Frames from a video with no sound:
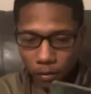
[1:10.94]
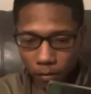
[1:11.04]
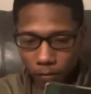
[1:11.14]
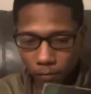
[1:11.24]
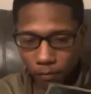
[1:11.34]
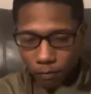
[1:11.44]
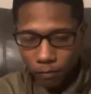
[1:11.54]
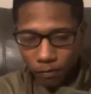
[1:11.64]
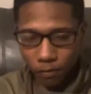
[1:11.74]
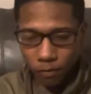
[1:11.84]

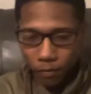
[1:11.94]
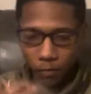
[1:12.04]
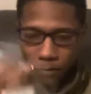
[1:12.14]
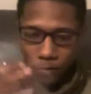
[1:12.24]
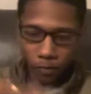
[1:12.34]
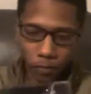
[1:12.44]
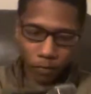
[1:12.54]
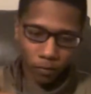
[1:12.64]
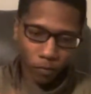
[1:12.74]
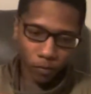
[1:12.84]

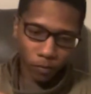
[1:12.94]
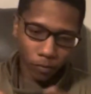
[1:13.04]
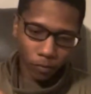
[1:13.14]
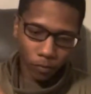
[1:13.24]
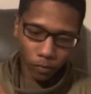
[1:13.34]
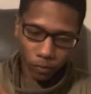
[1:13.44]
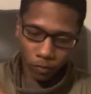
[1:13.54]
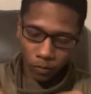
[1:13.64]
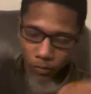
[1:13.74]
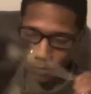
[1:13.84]

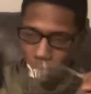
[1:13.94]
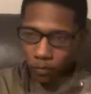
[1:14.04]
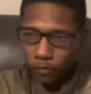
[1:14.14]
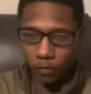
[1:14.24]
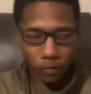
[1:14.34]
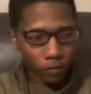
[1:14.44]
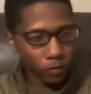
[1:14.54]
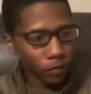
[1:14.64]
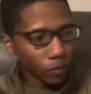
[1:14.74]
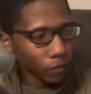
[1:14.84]

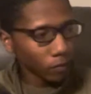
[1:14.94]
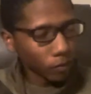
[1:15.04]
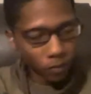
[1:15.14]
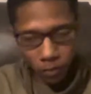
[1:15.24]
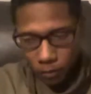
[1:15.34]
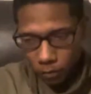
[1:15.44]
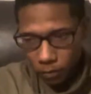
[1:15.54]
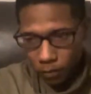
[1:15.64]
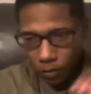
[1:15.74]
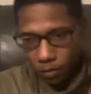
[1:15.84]

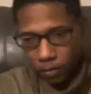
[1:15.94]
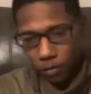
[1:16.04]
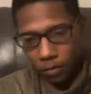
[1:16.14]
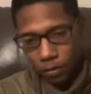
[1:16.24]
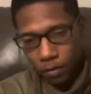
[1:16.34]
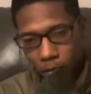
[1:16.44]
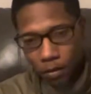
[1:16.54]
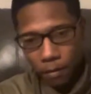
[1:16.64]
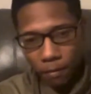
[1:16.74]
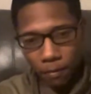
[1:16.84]

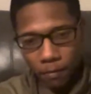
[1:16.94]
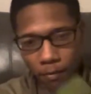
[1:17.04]
Nobody speaks.